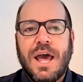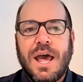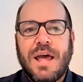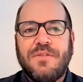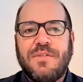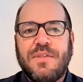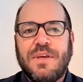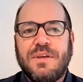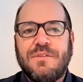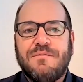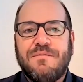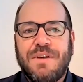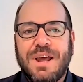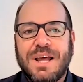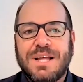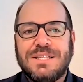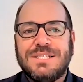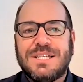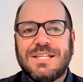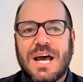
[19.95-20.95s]
at the
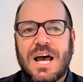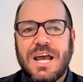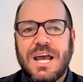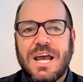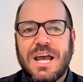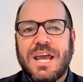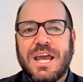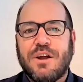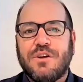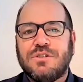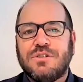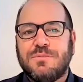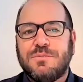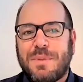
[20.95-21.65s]
Advanced Eye Care